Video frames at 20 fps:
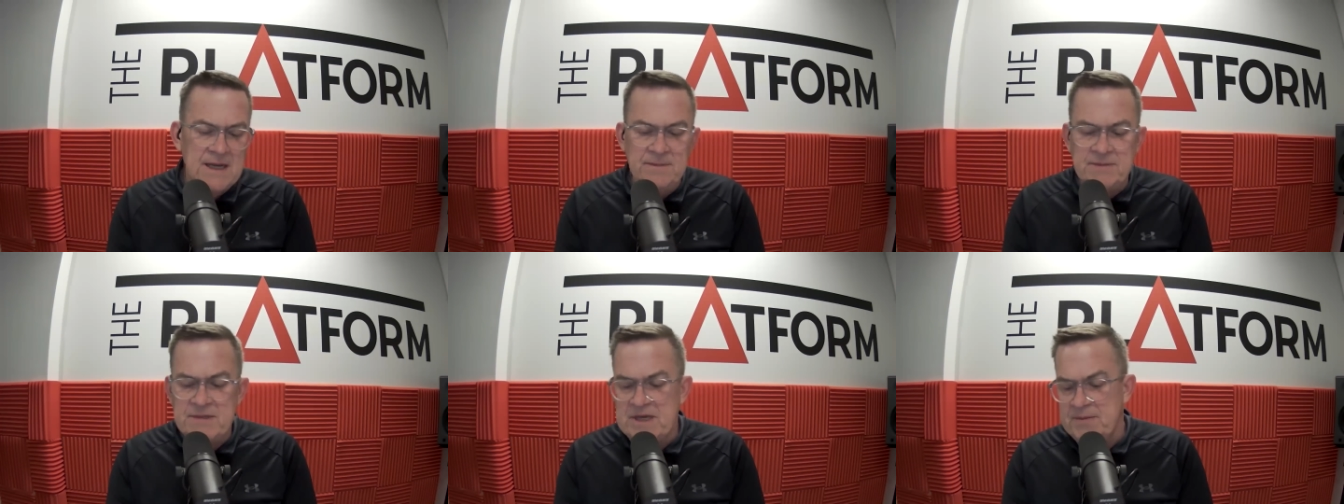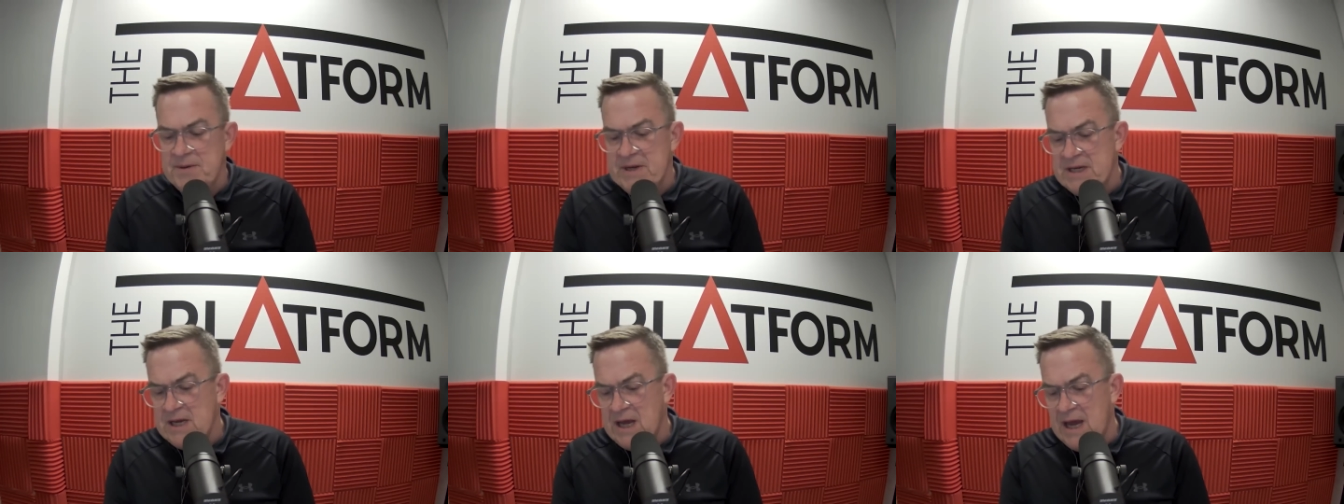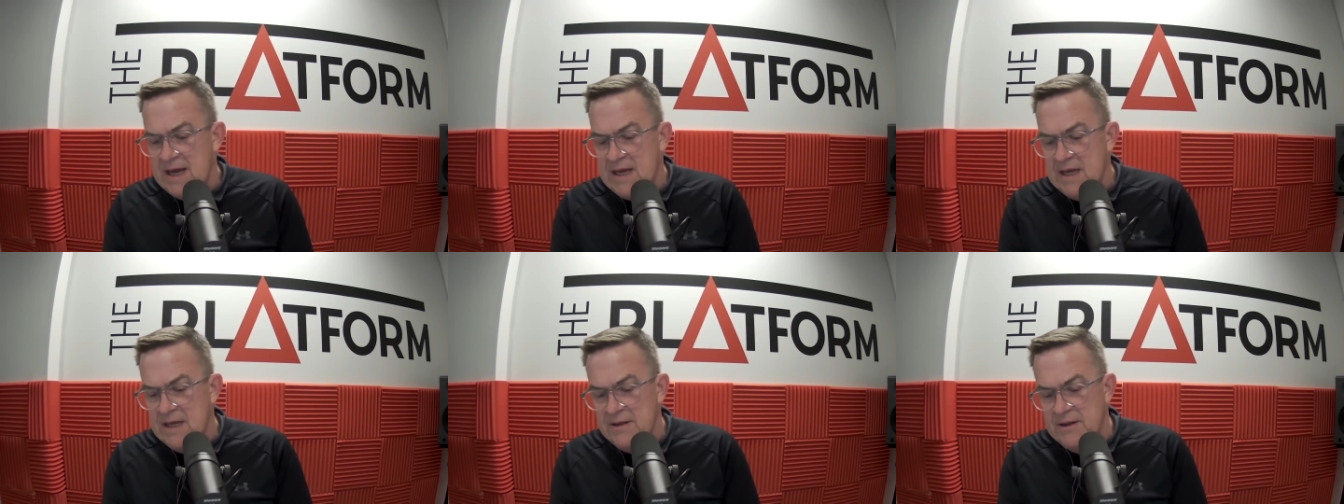seems to be
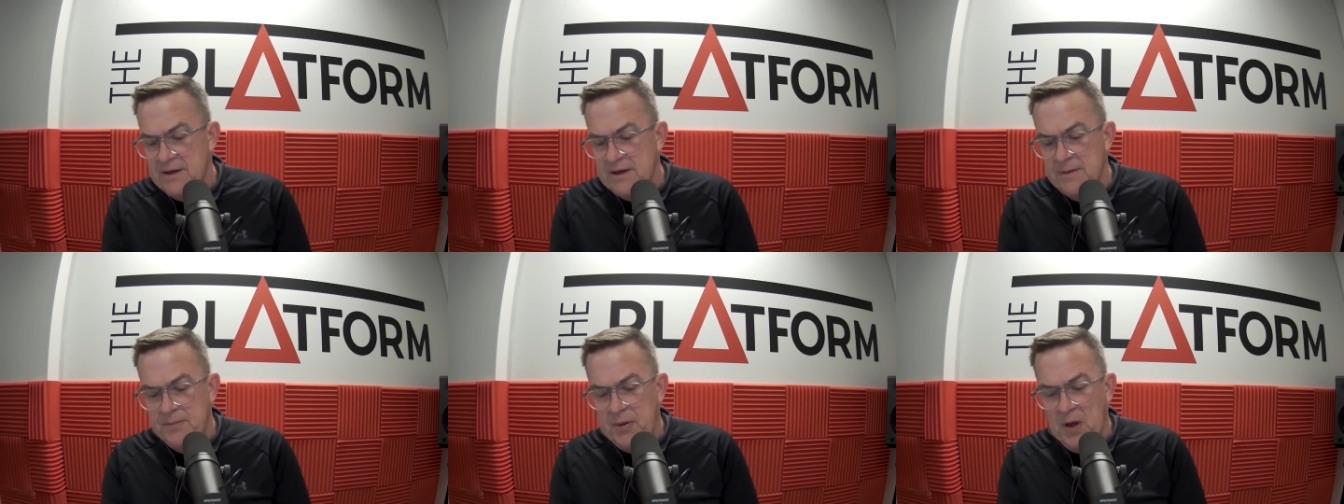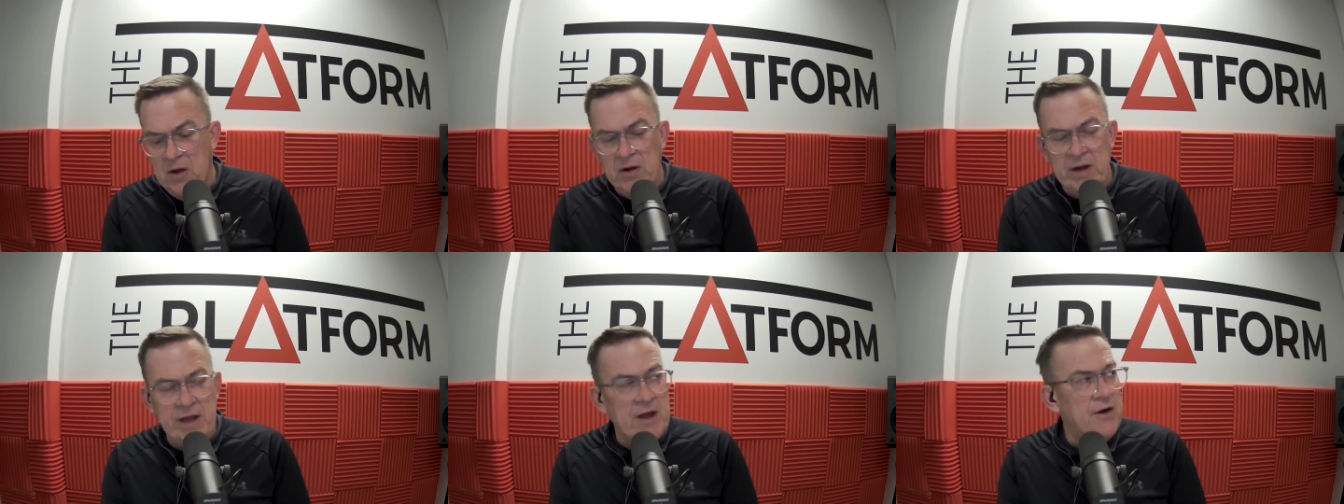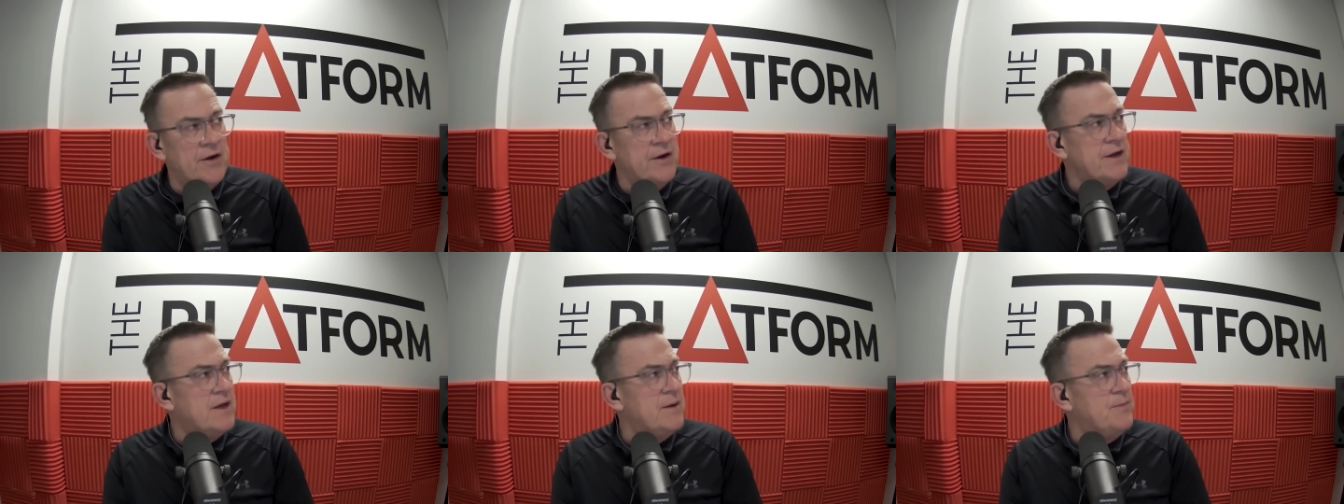taking the
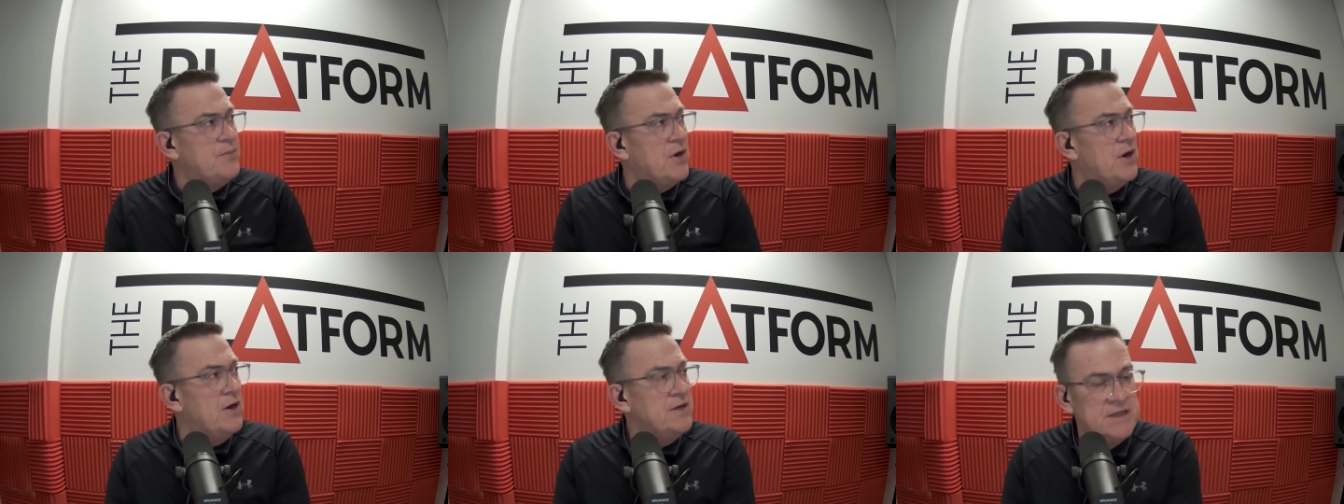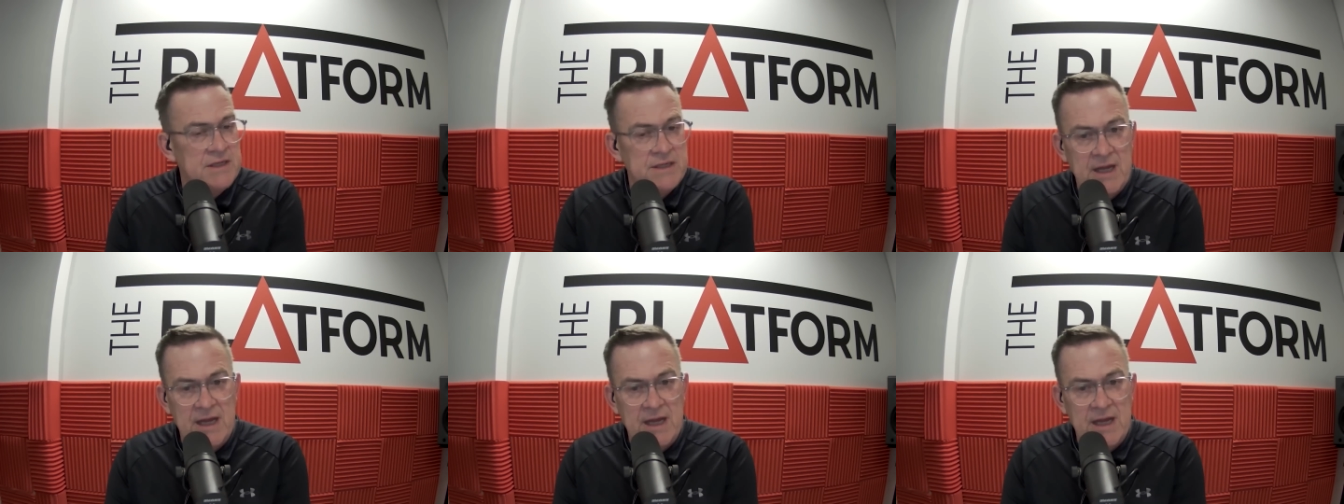Napoleonic approach,